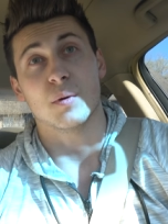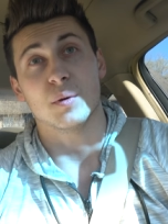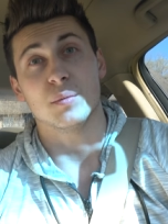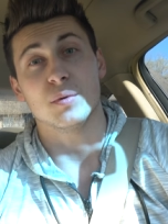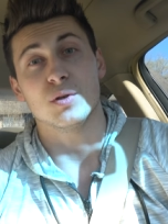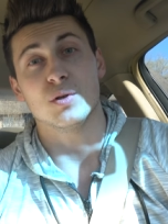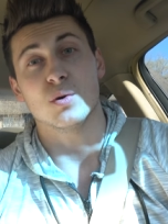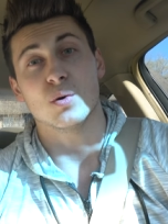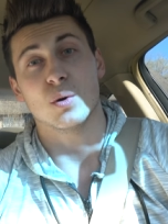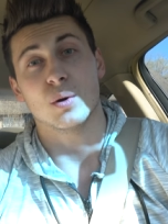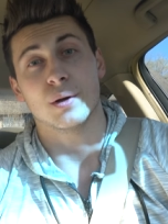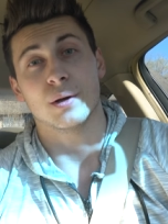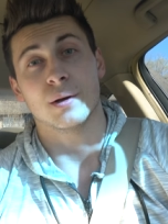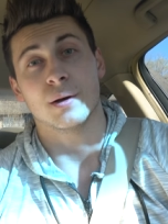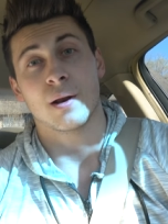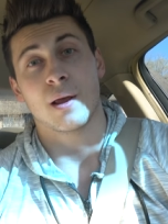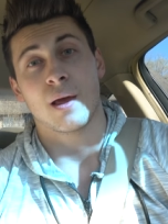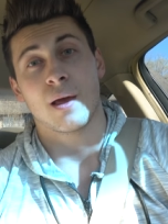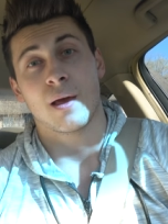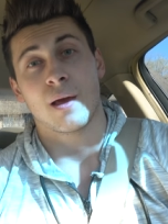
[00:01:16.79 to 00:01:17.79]
going to be
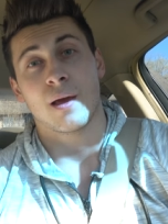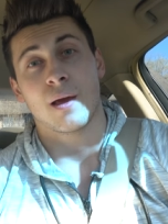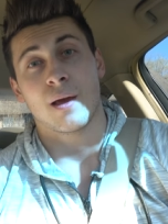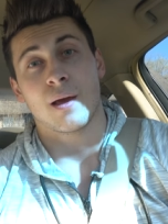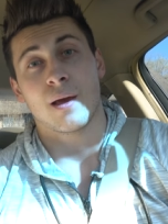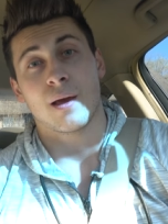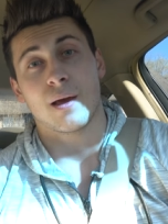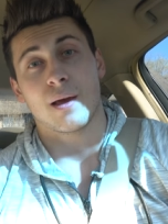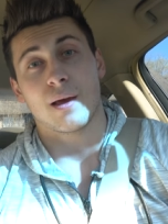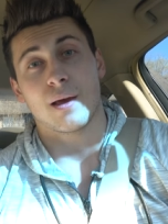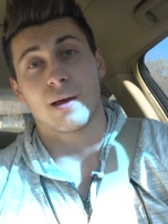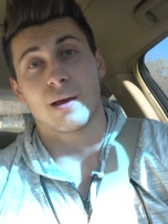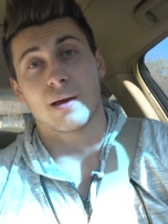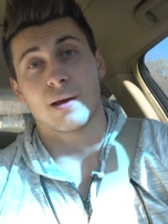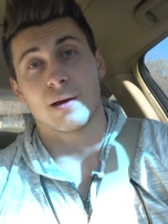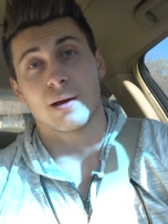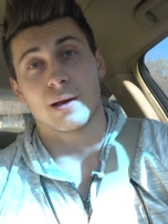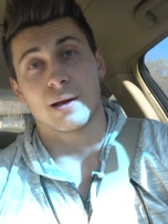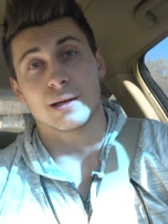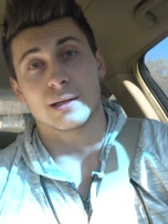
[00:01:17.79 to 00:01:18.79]

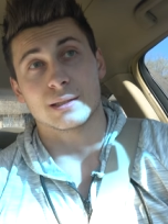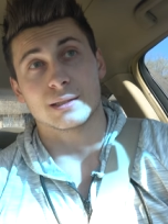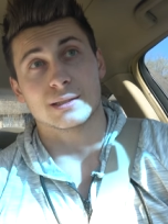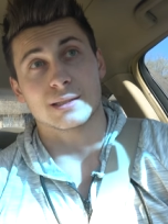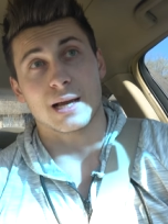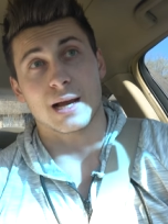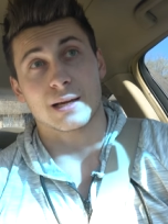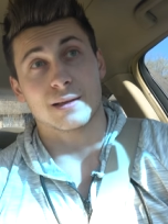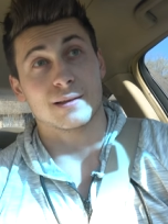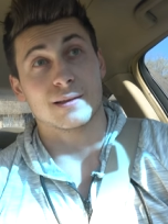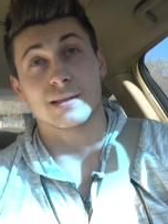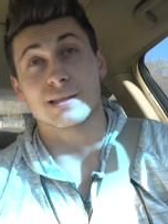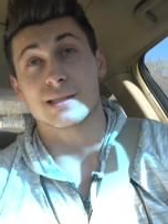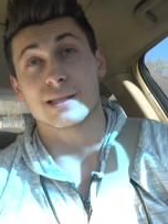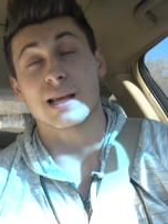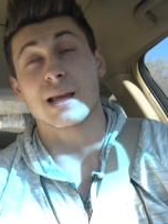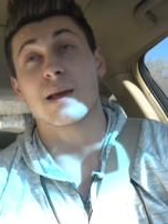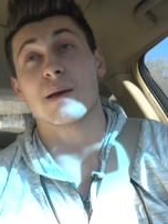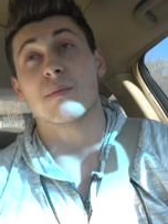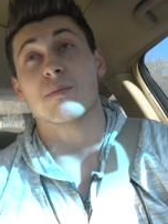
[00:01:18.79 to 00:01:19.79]
doing exactly the
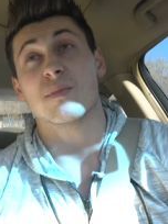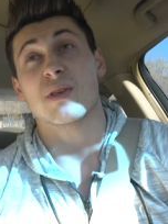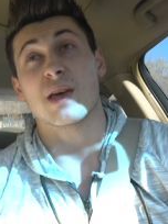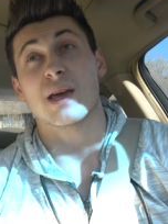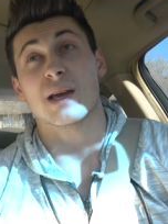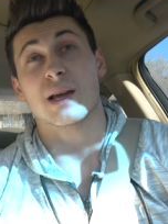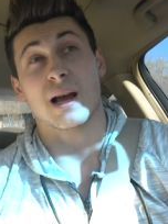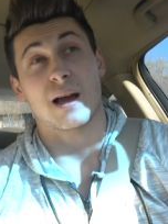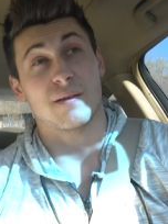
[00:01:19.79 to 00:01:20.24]
same thing.